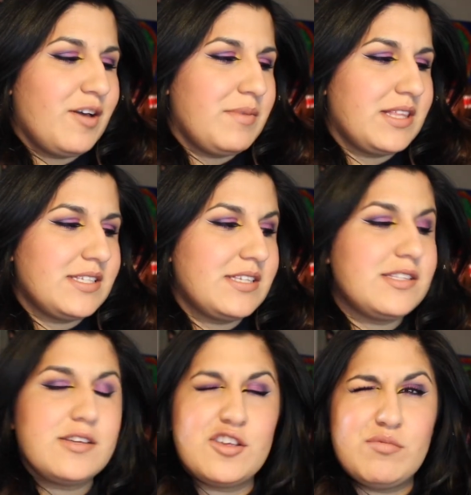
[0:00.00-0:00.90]
This
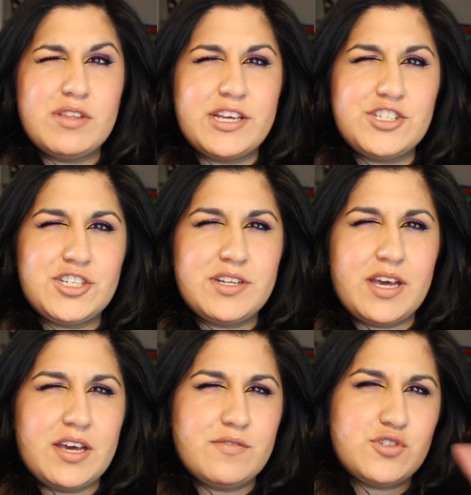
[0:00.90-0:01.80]
is an accumulation
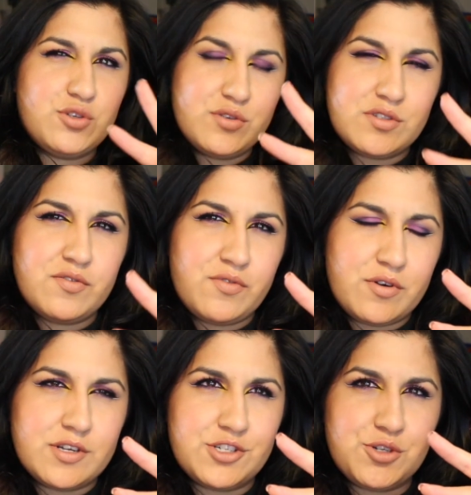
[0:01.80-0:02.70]
of two
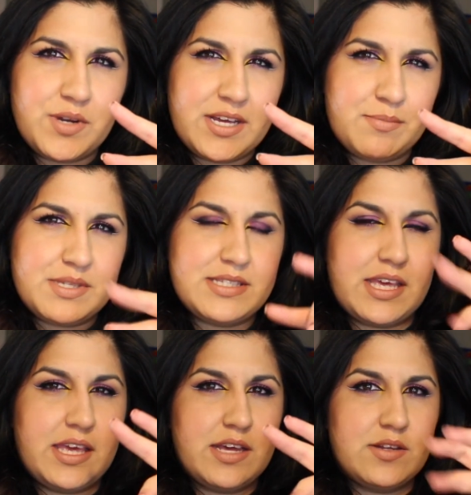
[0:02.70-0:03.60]
Sephora trips
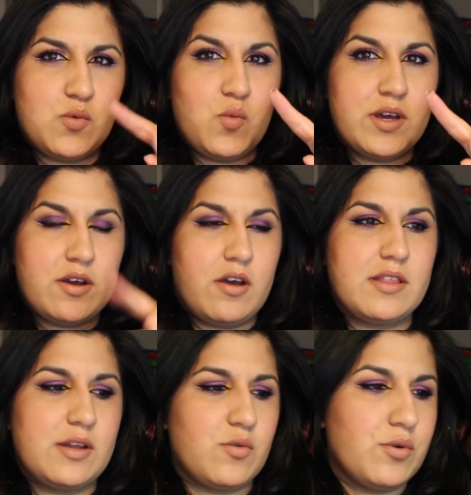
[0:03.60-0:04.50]
and one
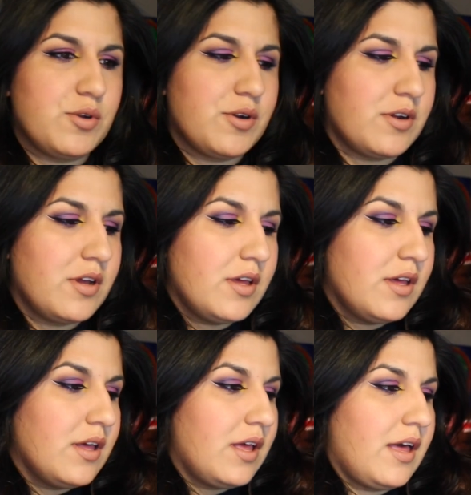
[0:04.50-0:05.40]
online order.
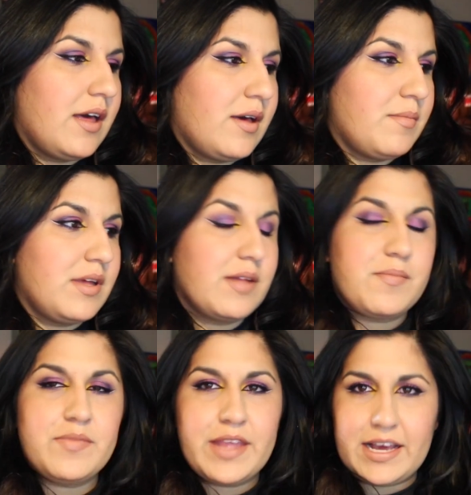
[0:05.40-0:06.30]

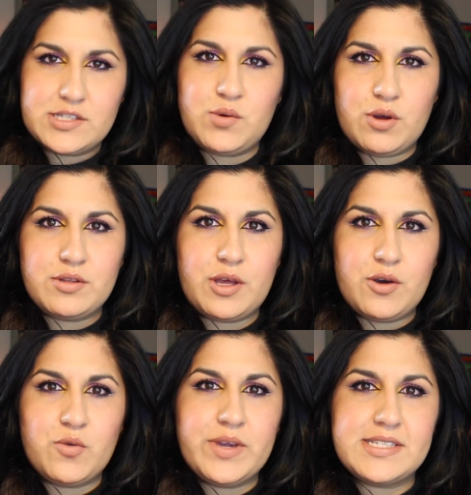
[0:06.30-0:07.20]
As you all
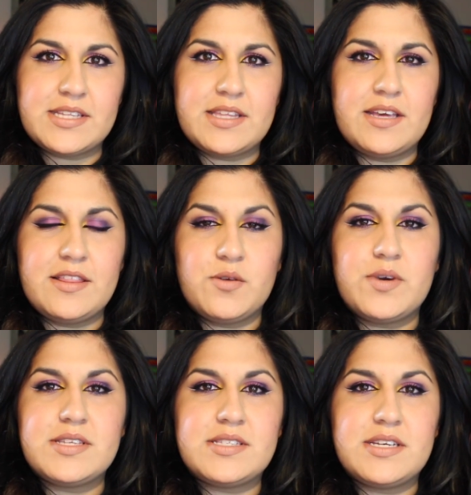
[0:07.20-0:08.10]
know, recently there
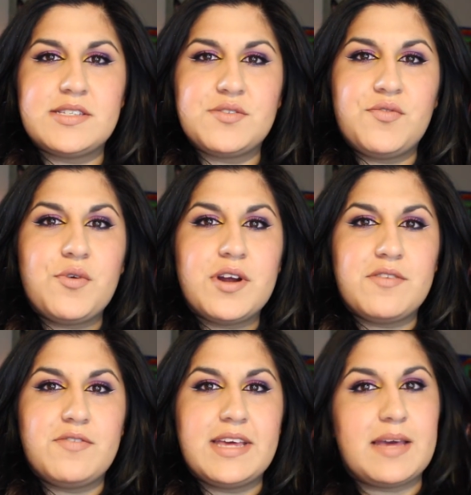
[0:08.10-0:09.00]
was the
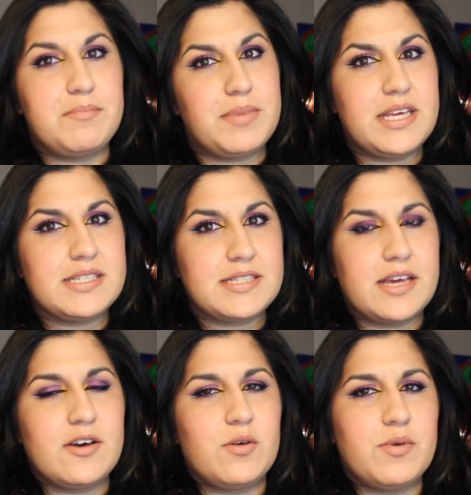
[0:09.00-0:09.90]
Sephora VIP
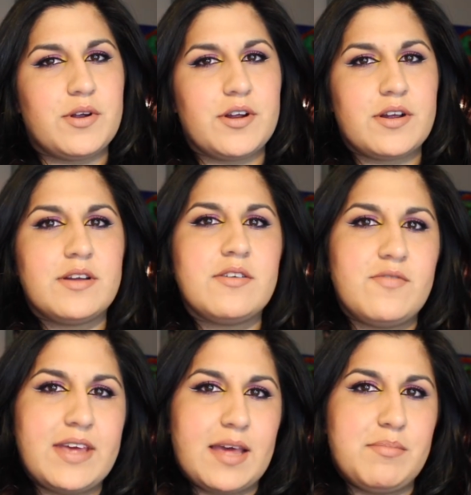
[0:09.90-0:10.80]
sale where
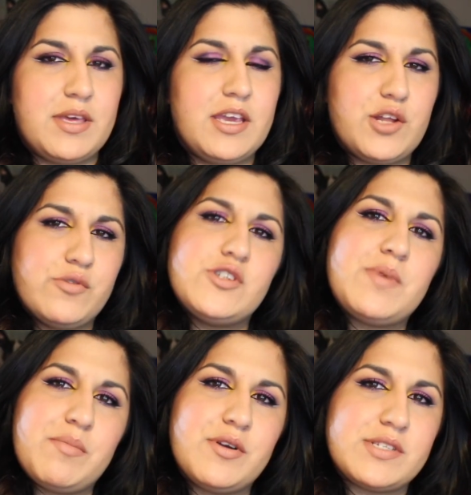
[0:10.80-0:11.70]
VIP and
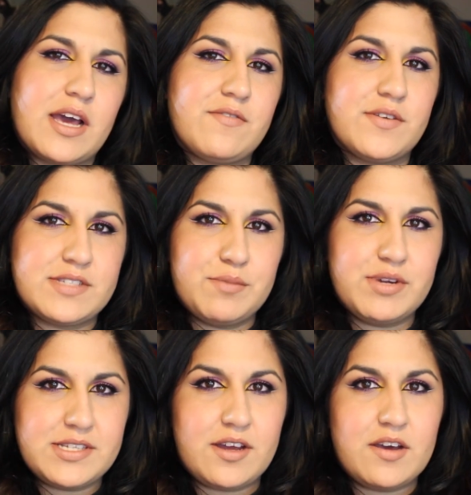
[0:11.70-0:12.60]
Rouge members got
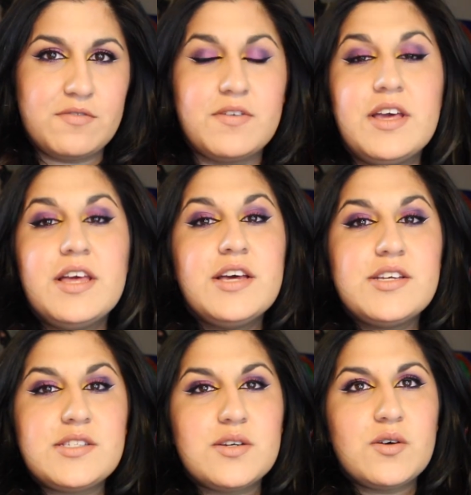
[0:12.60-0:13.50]
15% off.
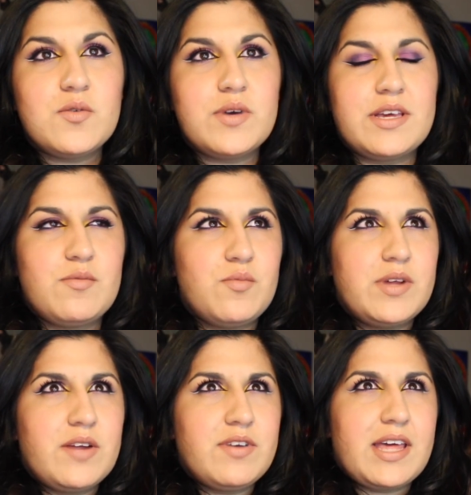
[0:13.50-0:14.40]
So
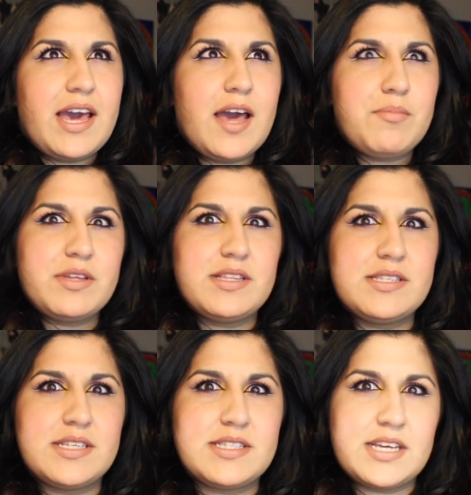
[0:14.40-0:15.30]
whenever that
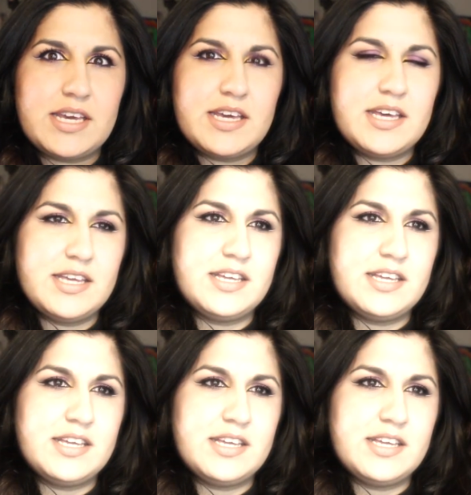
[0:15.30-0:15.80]
happens, it's like